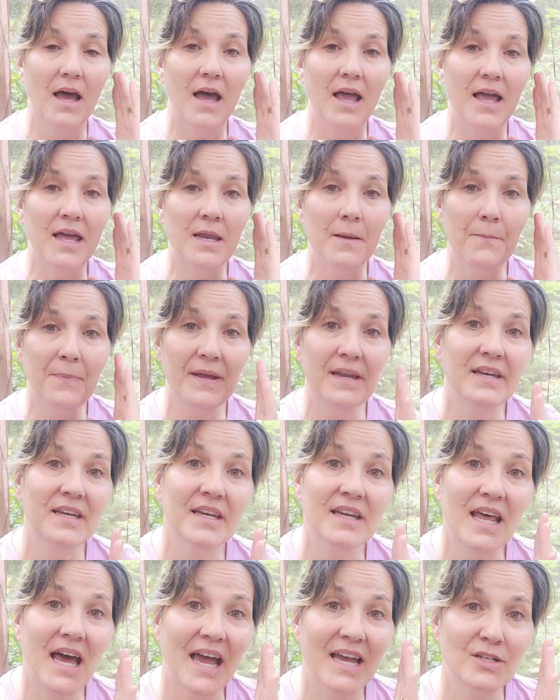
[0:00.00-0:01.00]
an
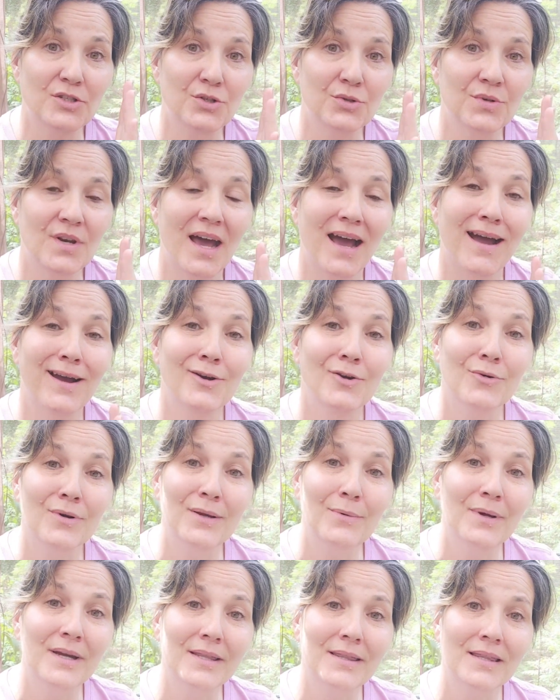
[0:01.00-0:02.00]
opinion I do not agree
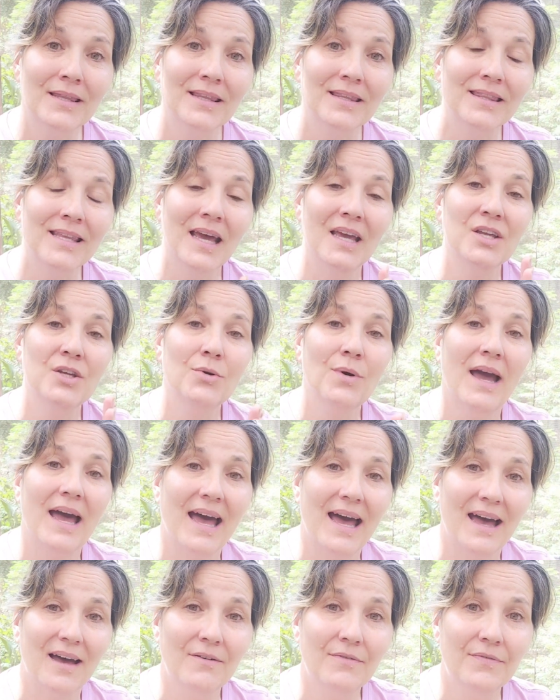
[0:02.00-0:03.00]
with that you
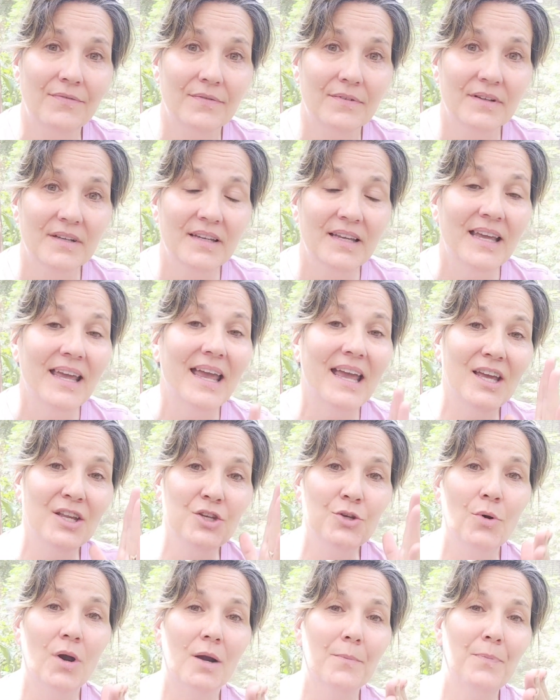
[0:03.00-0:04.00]
have, and
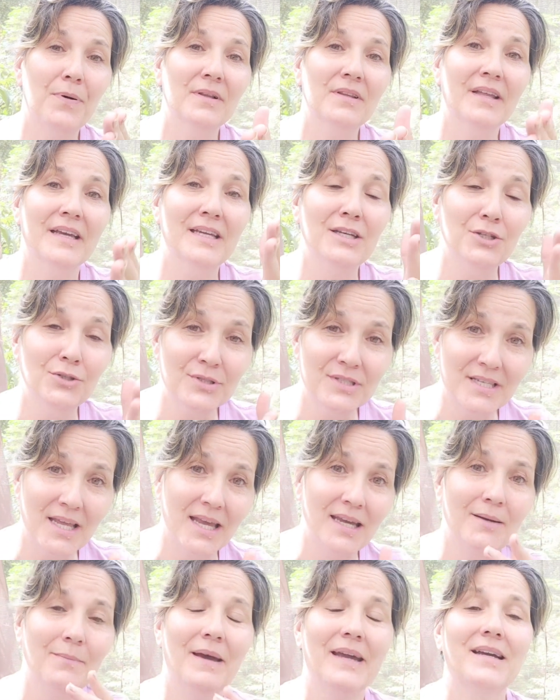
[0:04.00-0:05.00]
you are polite, you
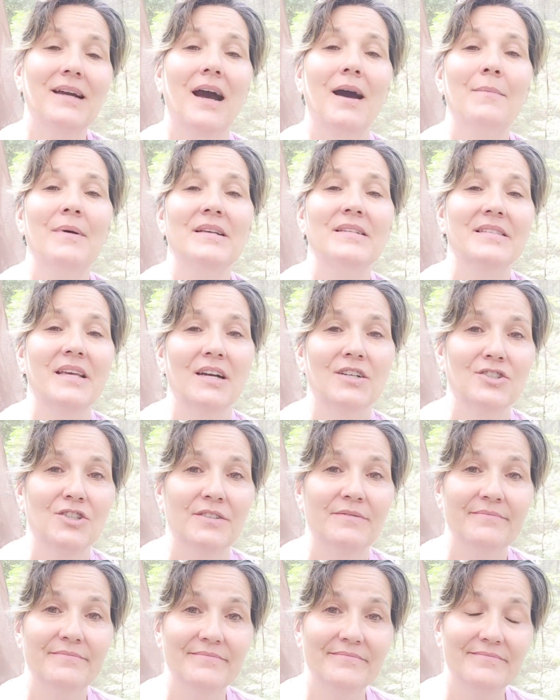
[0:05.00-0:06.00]
stay in my comment
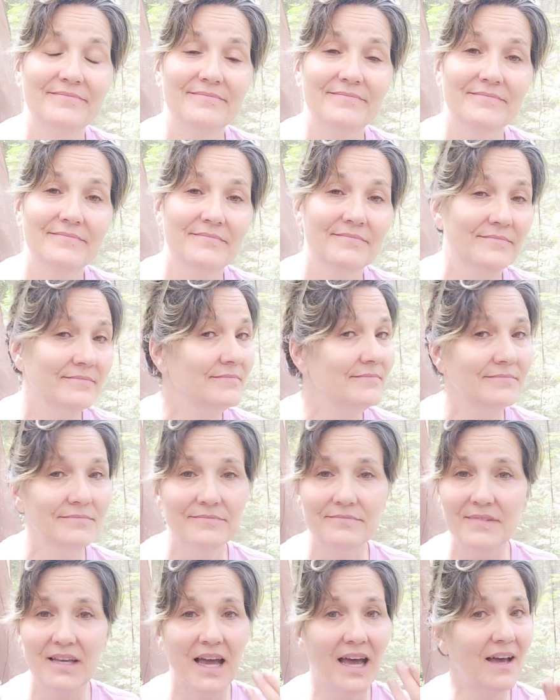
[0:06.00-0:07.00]
section.
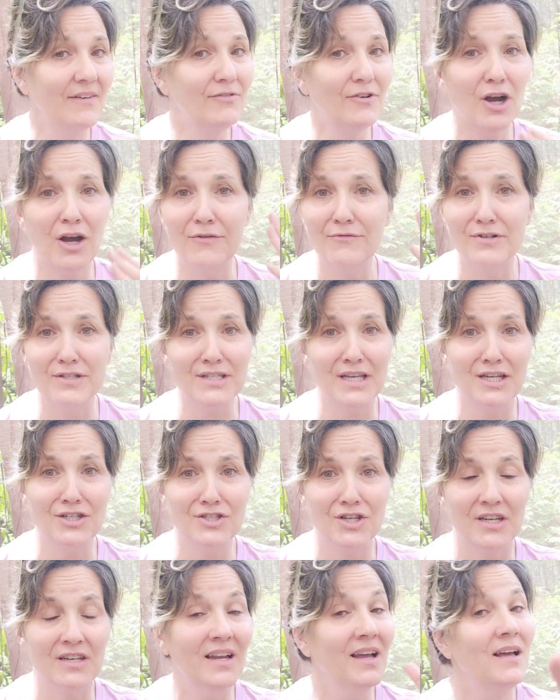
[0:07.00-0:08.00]
Have
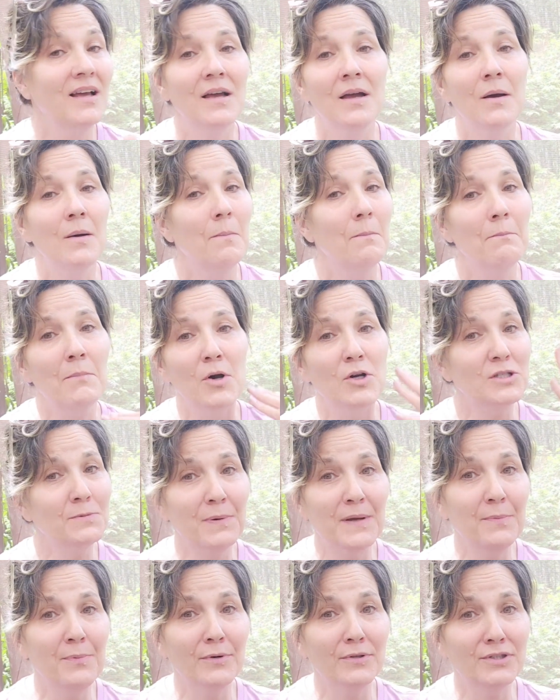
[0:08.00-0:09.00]
conversation. Most
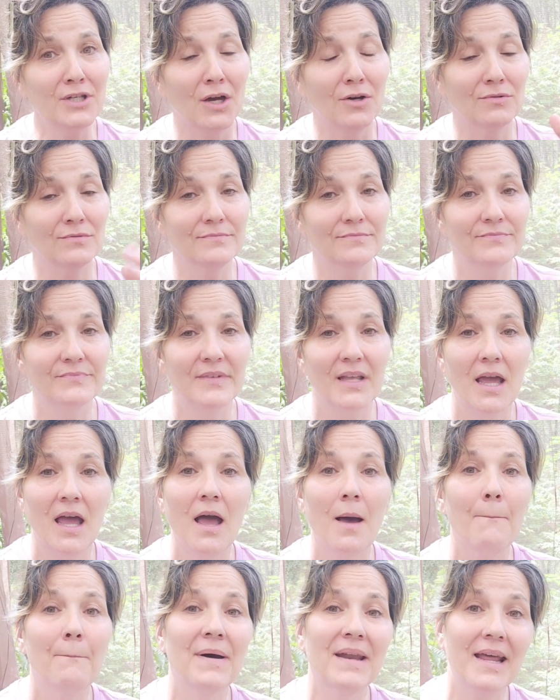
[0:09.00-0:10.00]
people don't.
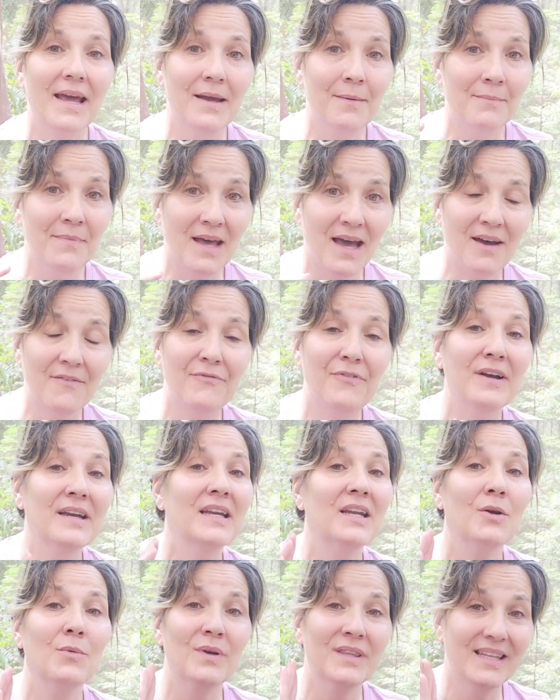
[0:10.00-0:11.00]
But I am not
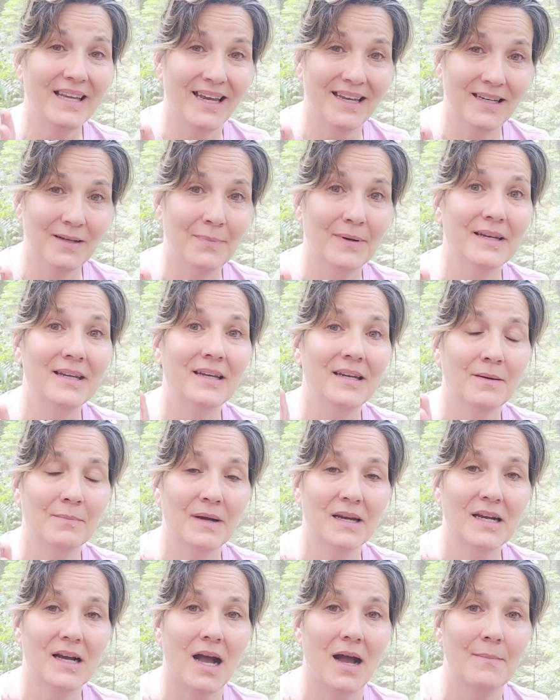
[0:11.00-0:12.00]
fighting with anybody in
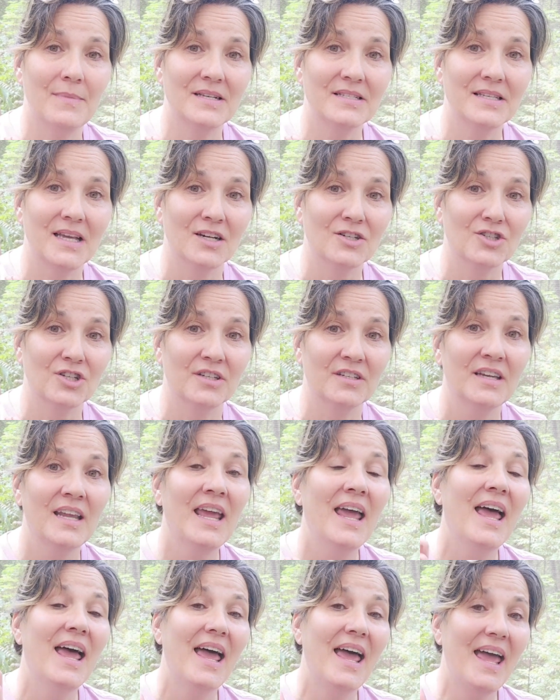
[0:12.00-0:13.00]
my comment section.
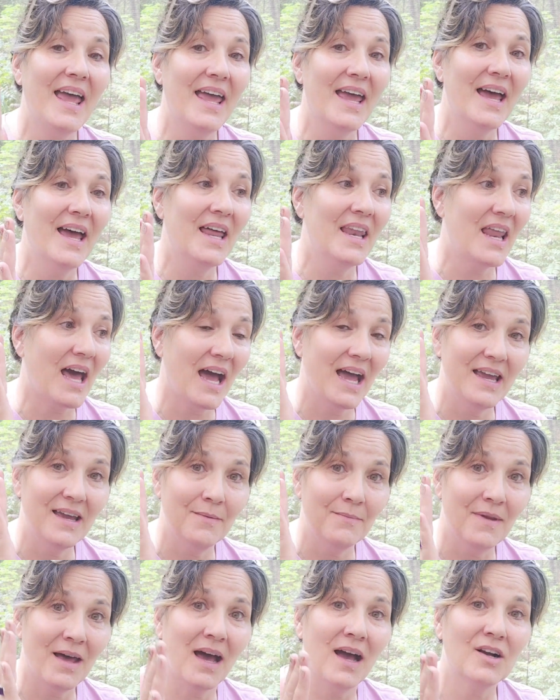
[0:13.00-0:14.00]
And I
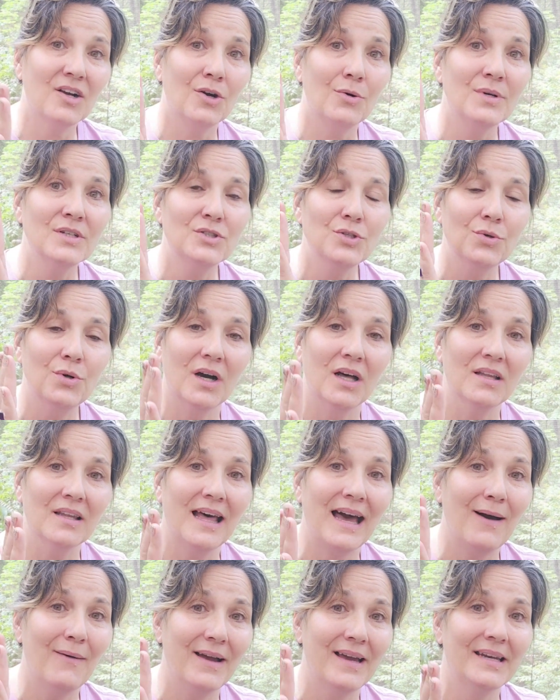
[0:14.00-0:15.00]
am not going to
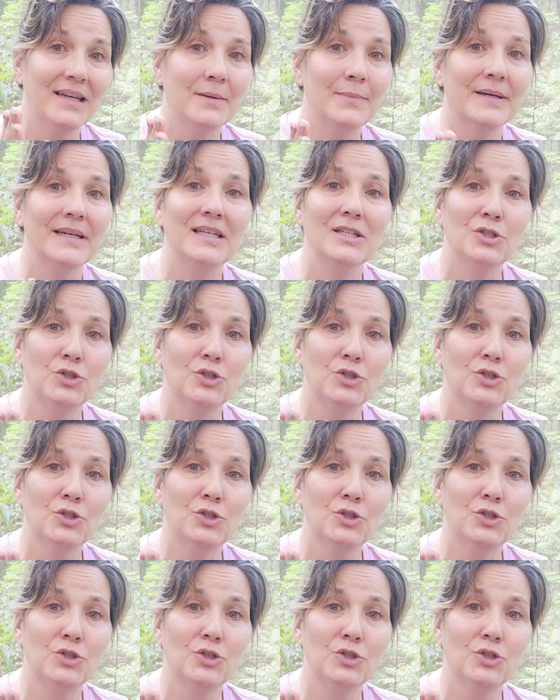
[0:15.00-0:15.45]
allow anybody